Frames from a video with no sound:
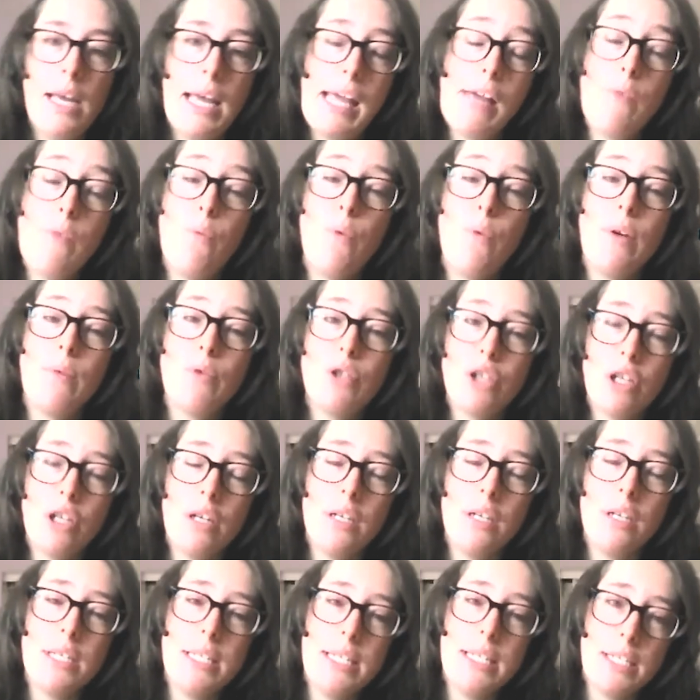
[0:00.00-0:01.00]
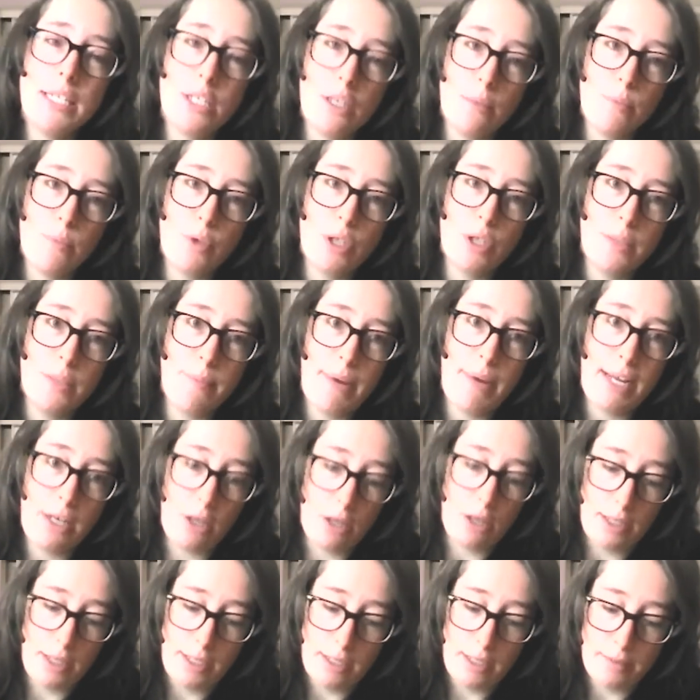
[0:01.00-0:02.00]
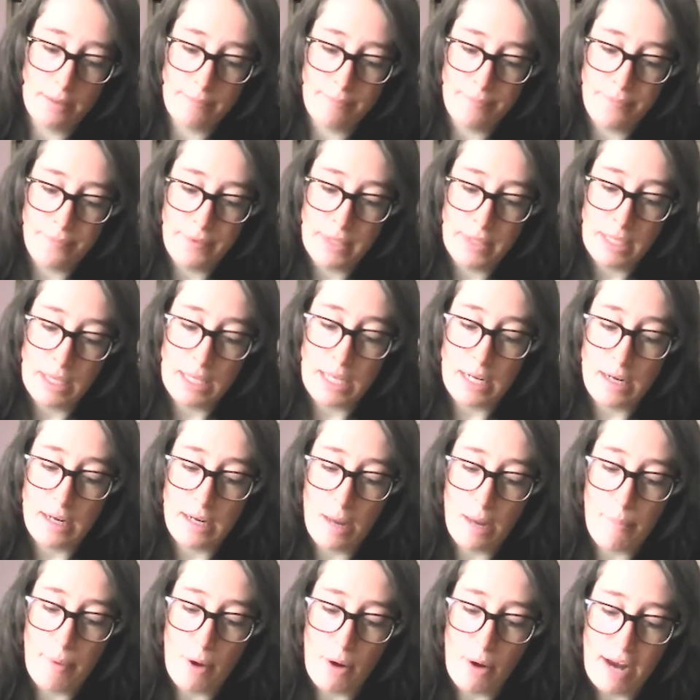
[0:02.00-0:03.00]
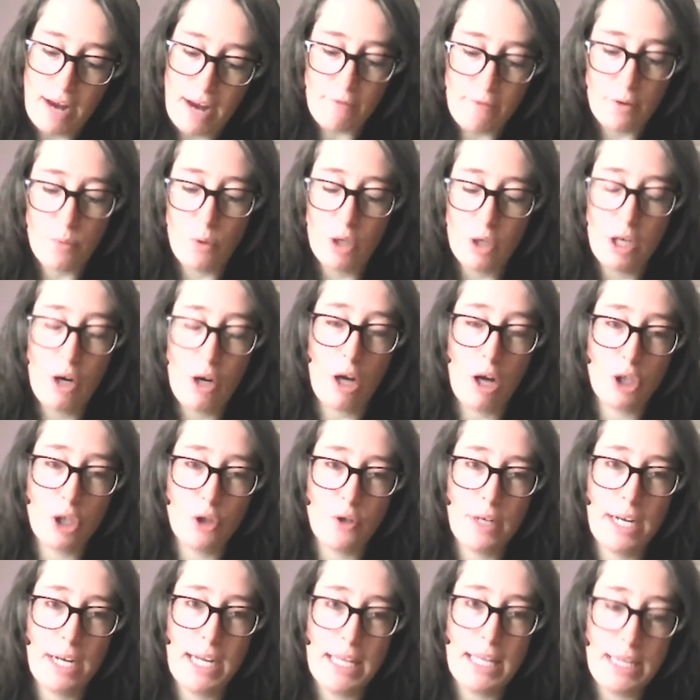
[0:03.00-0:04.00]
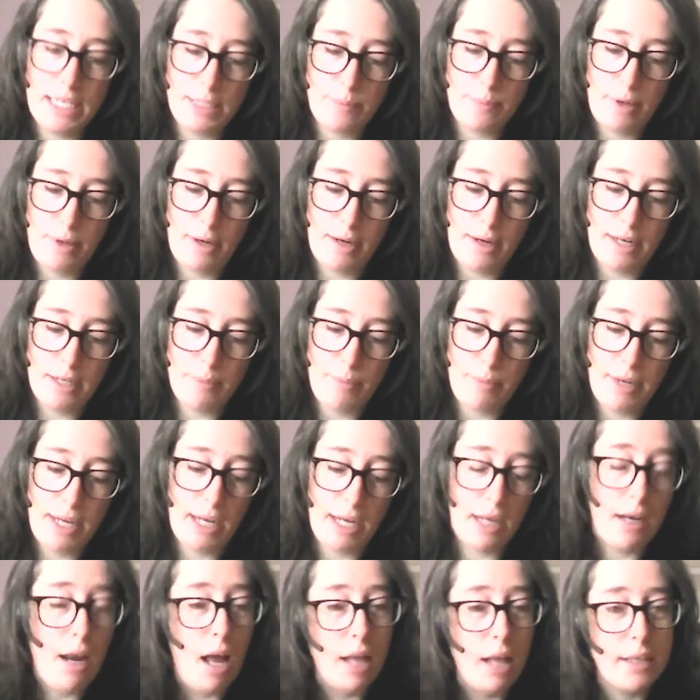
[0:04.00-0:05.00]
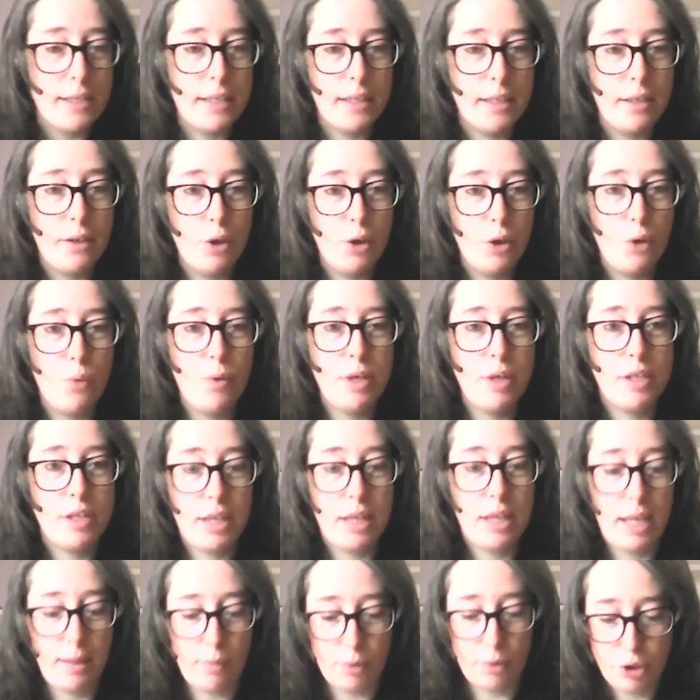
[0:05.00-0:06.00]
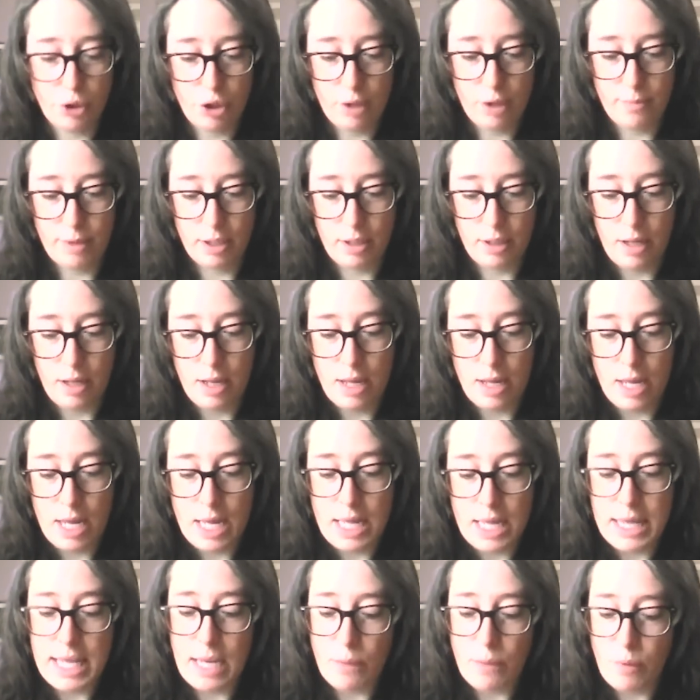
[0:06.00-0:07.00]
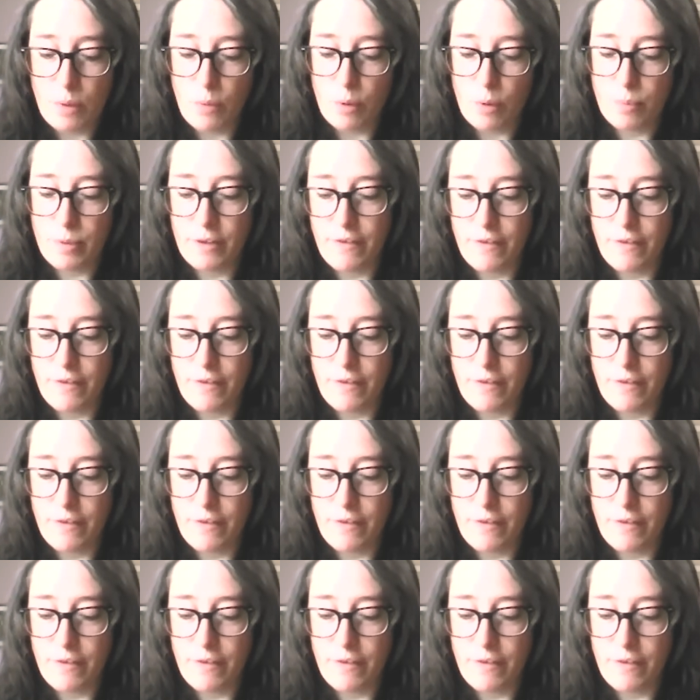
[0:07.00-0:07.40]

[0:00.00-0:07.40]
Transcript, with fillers: If we return to the assumptions made earlier, that about everyone in Austria in this period being a Nazi who wished that they were German, then we would be